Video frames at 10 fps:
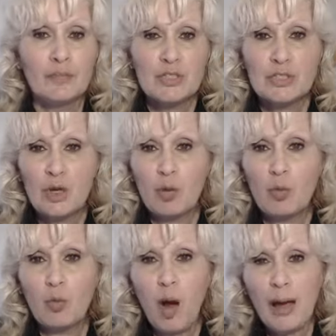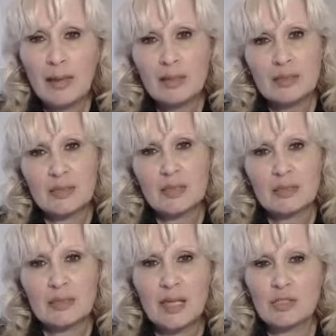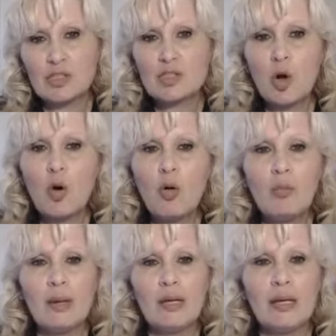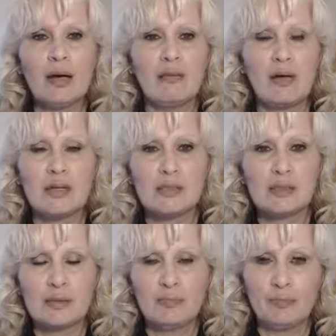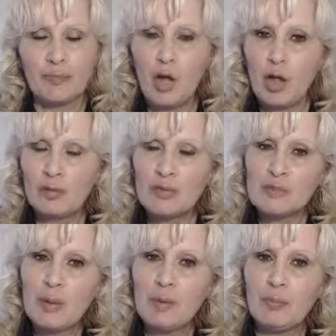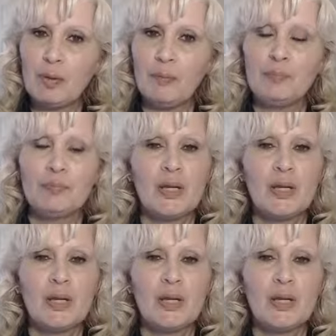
So, why is it that so many of us, all of us people,